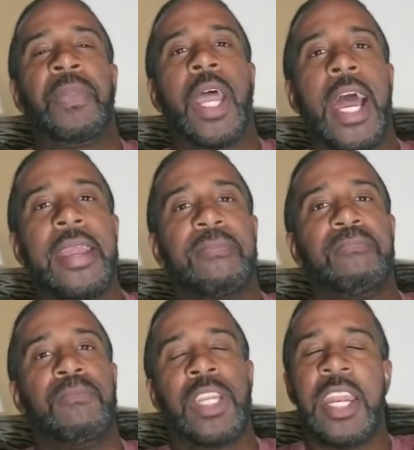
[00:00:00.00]
Alright,
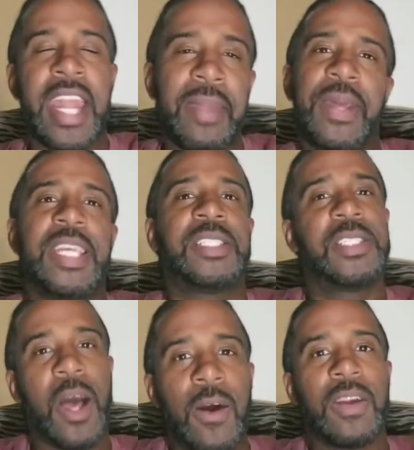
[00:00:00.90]
the name of this
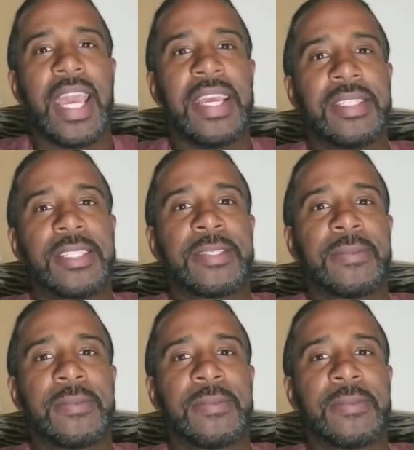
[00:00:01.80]
song is